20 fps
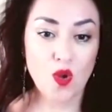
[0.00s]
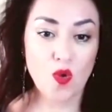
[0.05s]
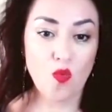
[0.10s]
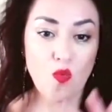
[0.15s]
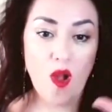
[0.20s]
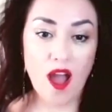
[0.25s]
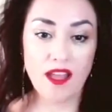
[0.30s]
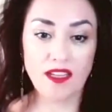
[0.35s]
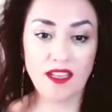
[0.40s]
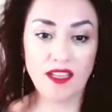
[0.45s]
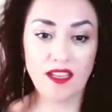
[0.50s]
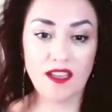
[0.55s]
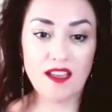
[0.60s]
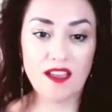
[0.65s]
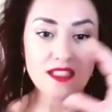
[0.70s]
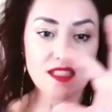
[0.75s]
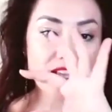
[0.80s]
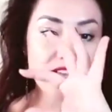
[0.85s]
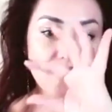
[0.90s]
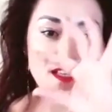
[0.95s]
One
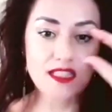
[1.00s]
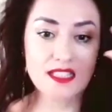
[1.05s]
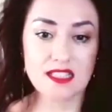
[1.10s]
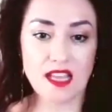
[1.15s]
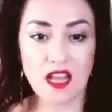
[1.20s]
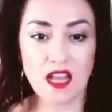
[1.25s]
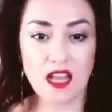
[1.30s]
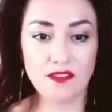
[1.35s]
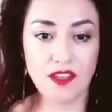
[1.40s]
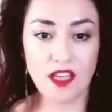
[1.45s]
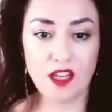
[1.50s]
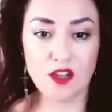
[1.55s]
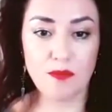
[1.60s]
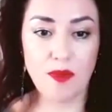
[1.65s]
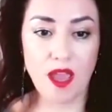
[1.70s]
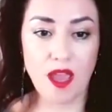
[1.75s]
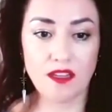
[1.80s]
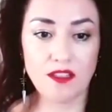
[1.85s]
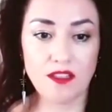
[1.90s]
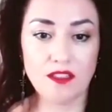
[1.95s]
is a self-care
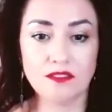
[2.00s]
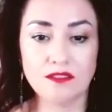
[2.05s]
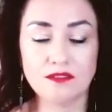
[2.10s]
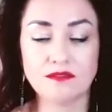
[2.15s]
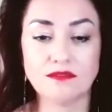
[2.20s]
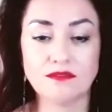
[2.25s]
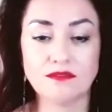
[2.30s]
menu.